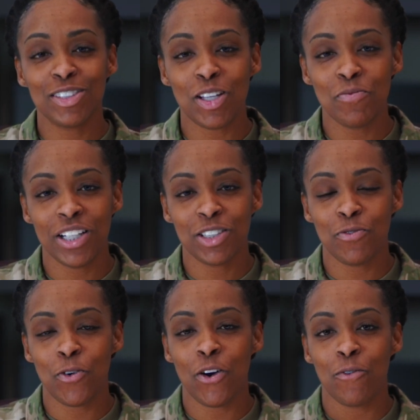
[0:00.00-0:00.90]
you so much
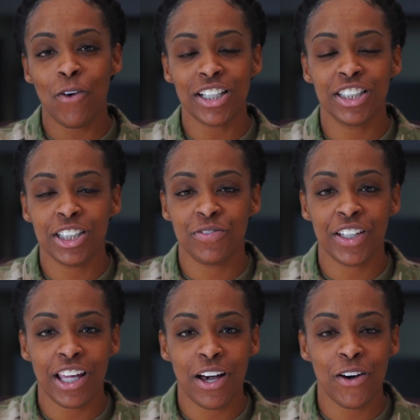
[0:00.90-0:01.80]
for watching this
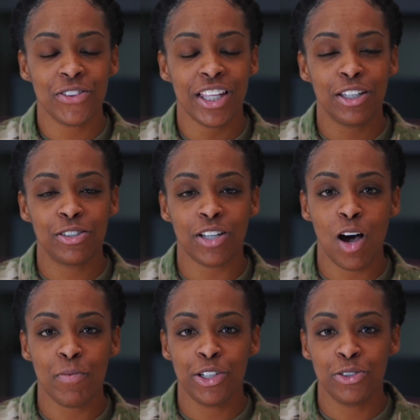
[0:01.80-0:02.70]
video. Thank you to
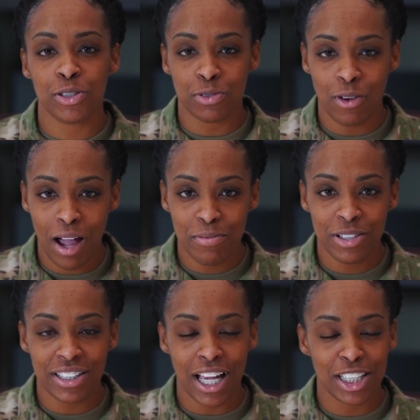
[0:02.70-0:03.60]
all my new
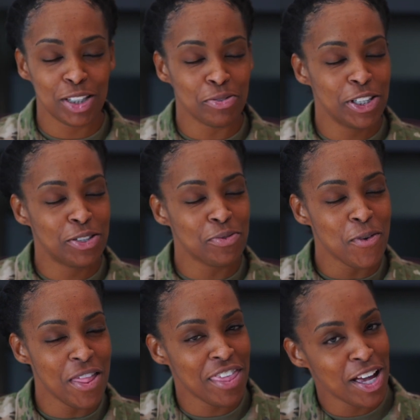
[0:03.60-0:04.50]
subscribers. I just reached
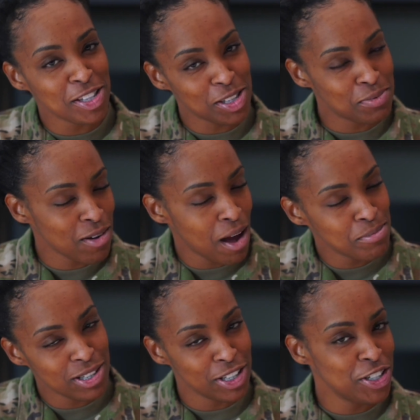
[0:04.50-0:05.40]
1,000
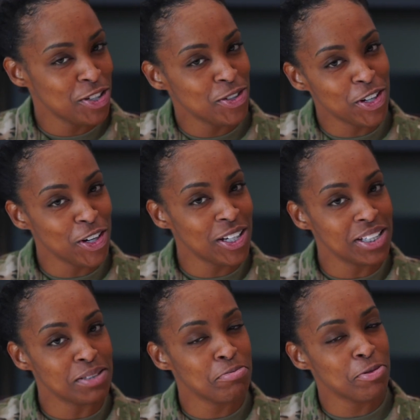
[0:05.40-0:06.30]
subscribers, so you know your girl
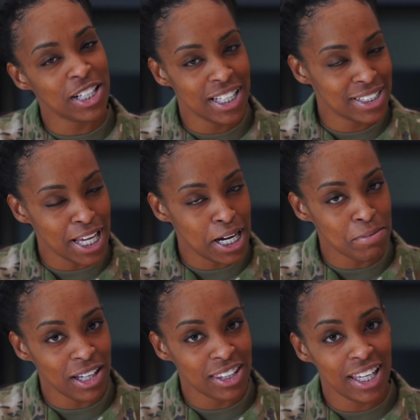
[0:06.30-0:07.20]
is pretty excited
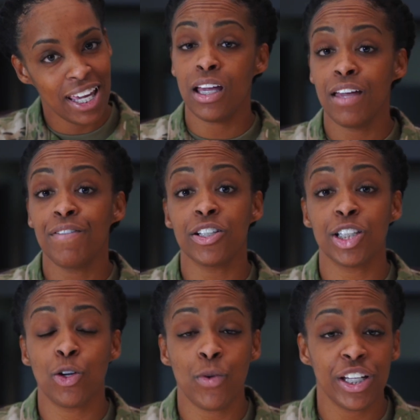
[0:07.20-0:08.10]
about that. If there's
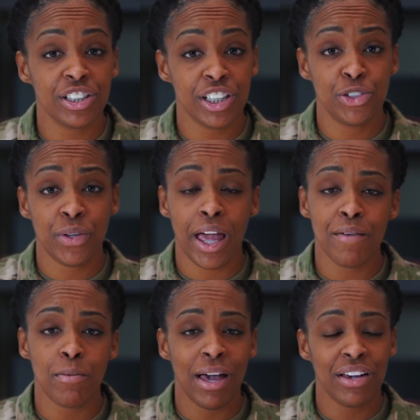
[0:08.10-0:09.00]
any questions that you
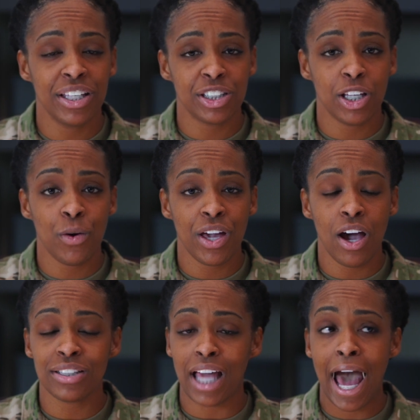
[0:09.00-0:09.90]
have about
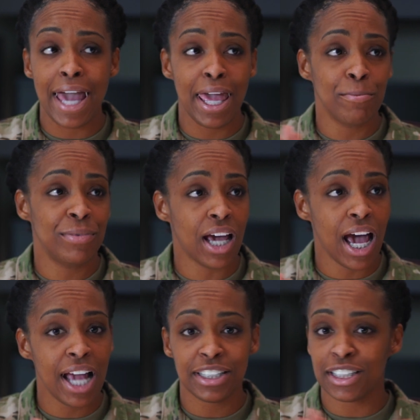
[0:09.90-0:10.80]
NCOERs, I am
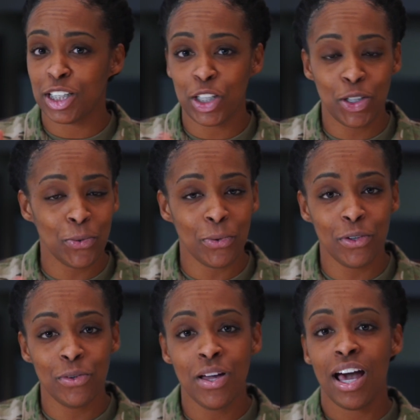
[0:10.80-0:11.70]
not the
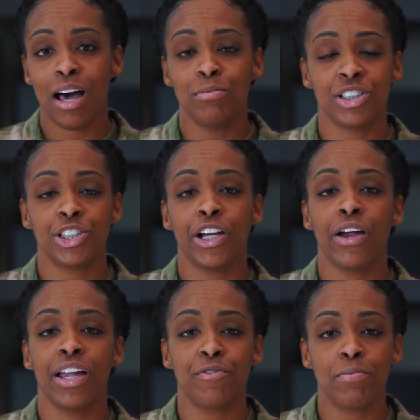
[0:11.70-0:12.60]
guru. I'm just
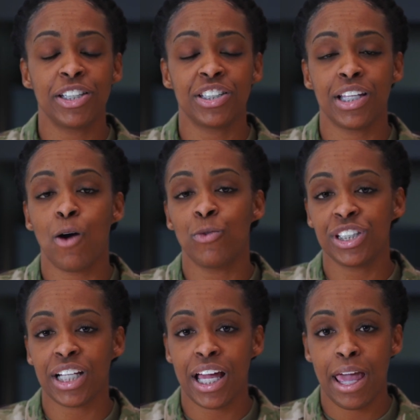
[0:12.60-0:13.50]
sharing information that I
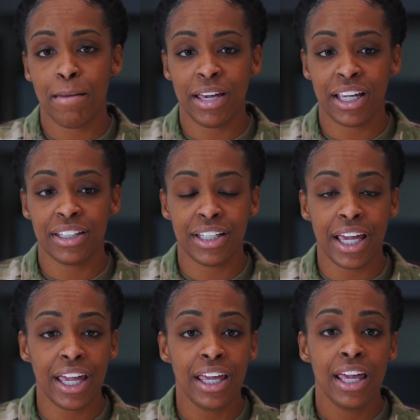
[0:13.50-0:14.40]
wish I had back in the
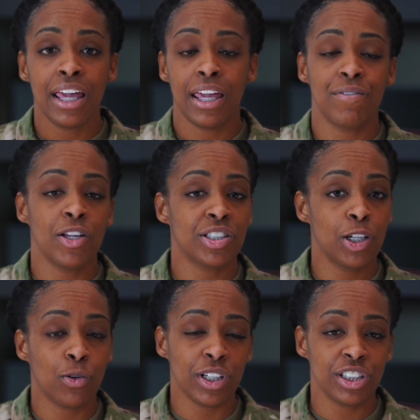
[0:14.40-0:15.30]
day. If there's
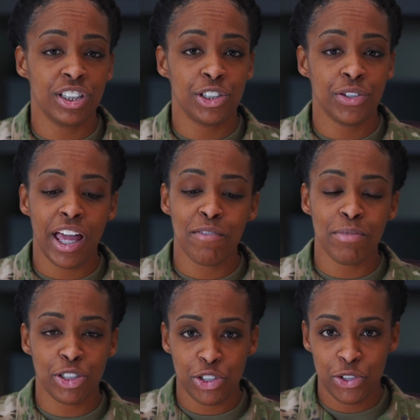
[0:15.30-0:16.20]
any questions that you have,
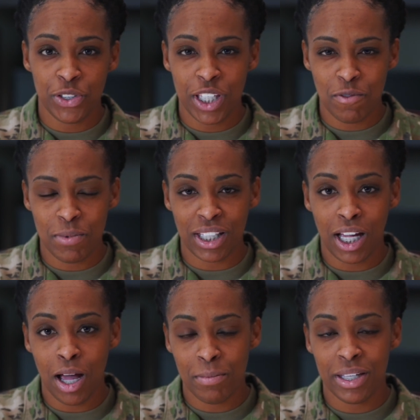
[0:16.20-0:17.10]
make sure you leave them in the
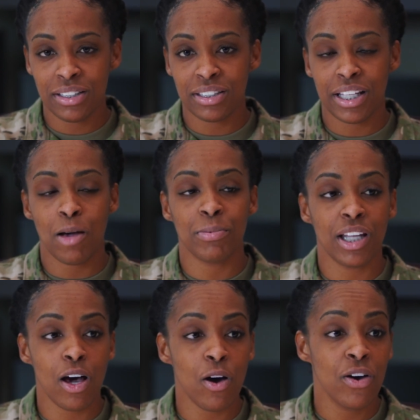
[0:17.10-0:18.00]
comments down
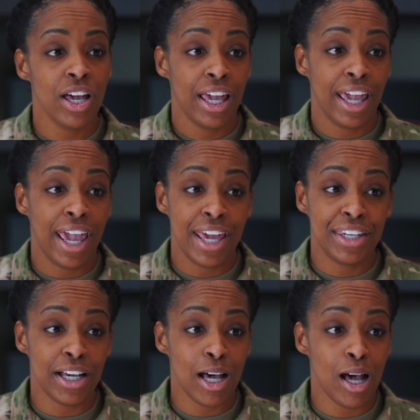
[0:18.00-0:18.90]
below,
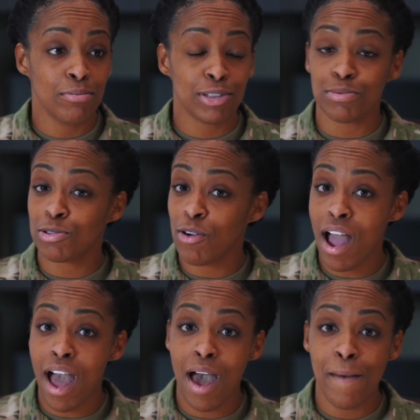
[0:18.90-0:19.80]
and
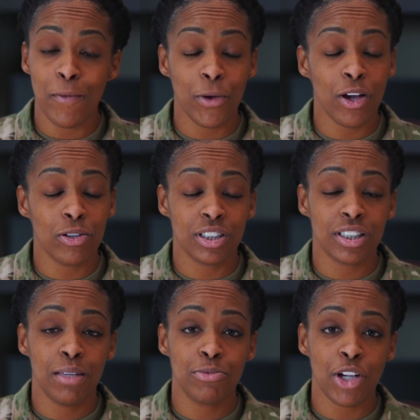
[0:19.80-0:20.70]
subscribe, and we're gonna
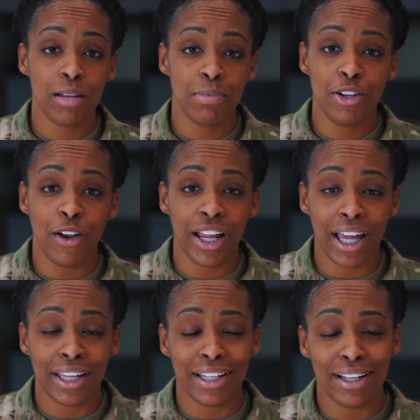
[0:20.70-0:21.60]
just keep trying to be great
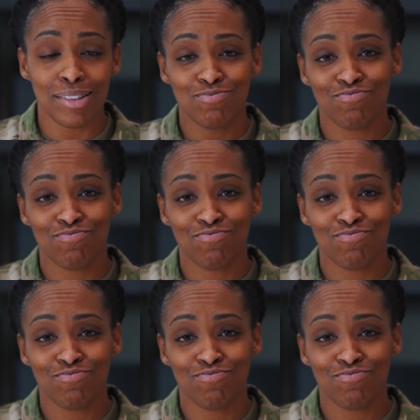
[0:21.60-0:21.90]
out here.